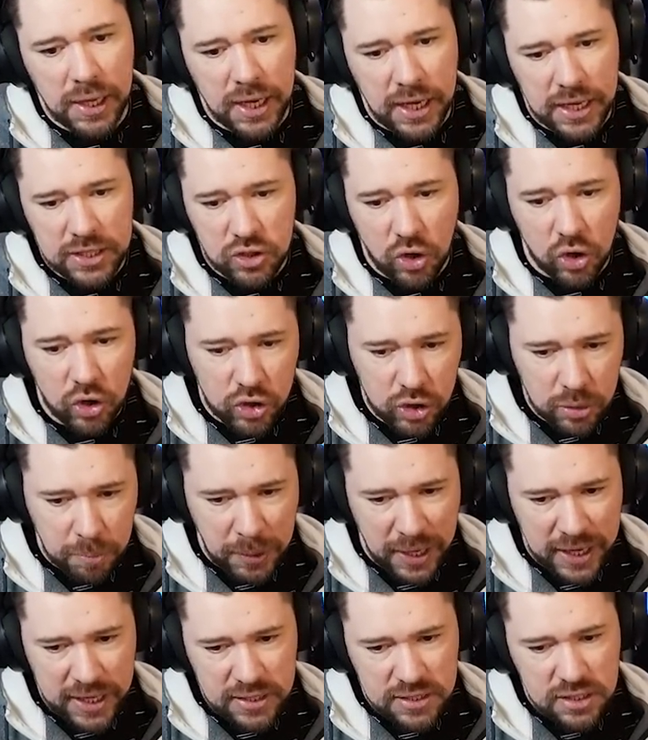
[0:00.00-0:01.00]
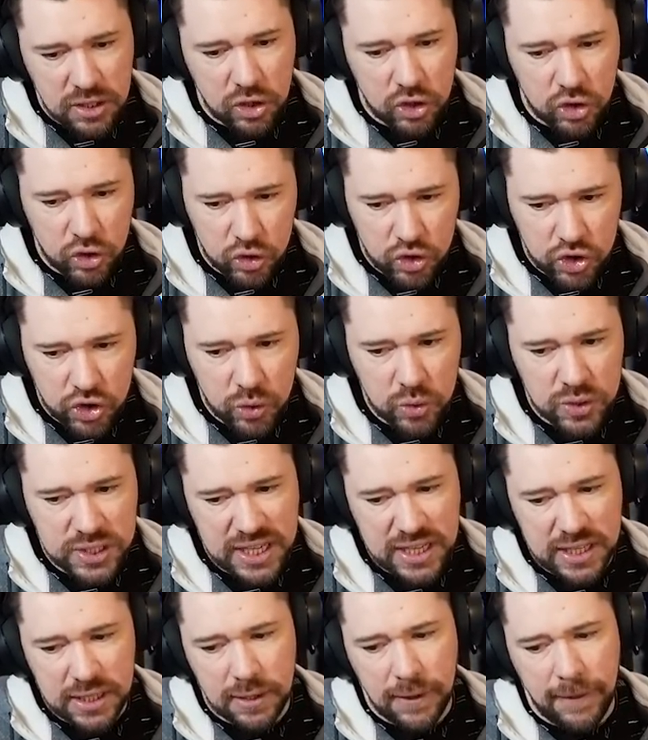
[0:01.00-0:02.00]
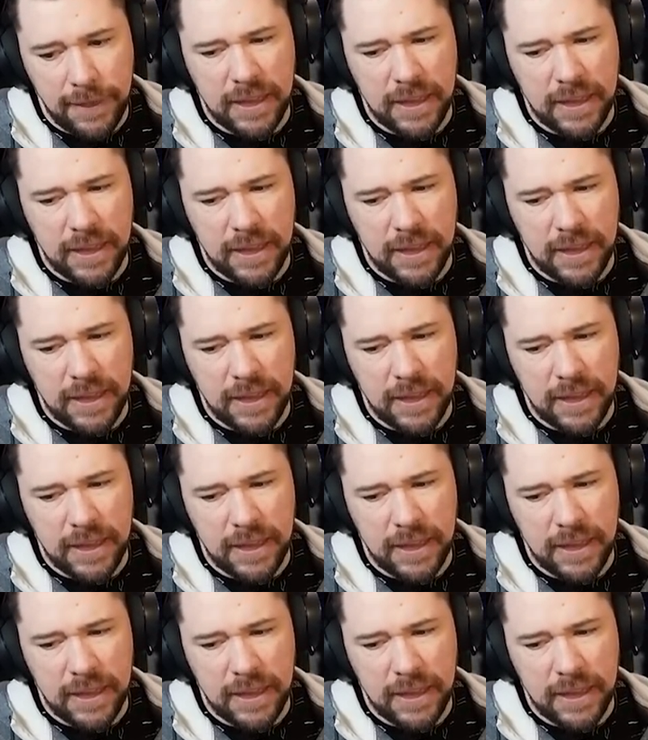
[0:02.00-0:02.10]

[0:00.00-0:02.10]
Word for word: He's got good pace, good shooting,